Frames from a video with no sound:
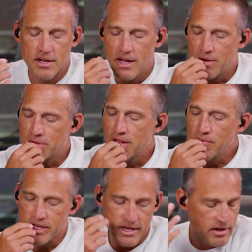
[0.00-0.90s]
I would love
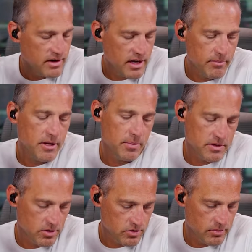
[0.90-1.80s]
to hear, hit me up on
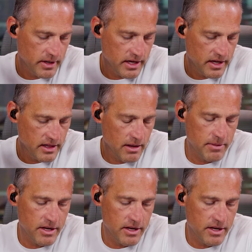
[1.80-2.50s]
social media. Let me